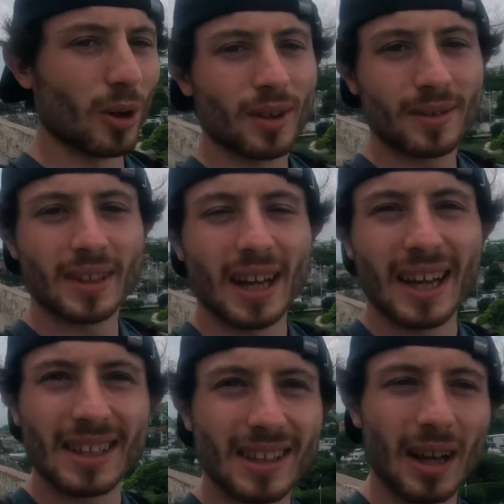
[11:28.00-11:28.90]
But yeah,
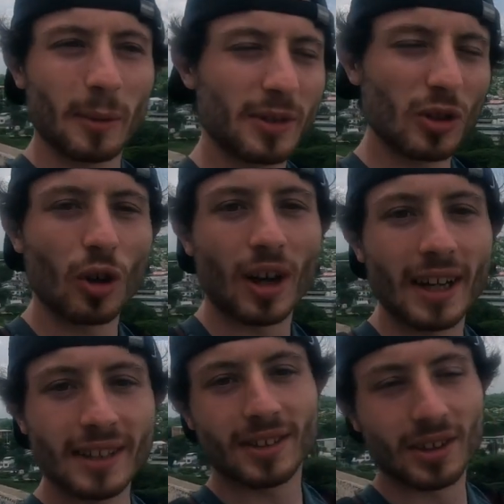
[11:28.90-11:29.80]
it, it's
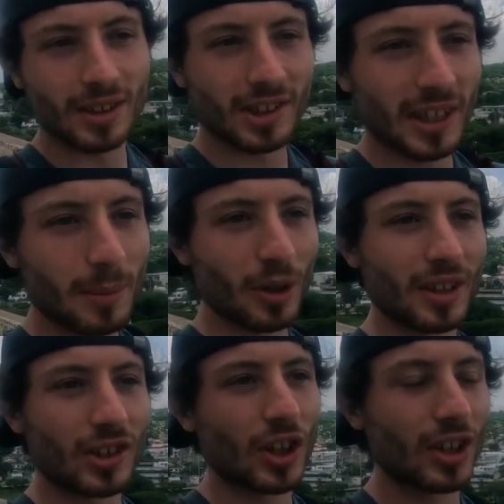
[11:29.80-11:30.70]
alright to see, but
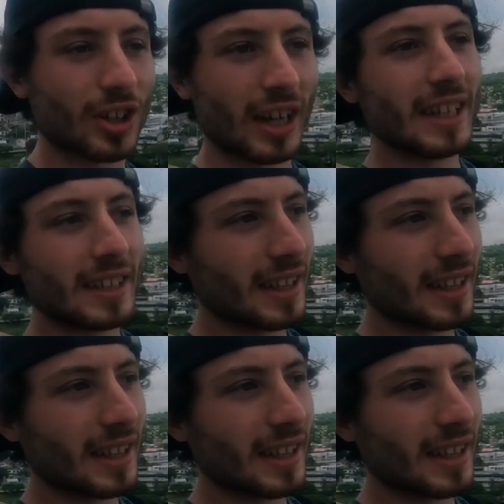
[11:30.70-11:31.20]
it's not great.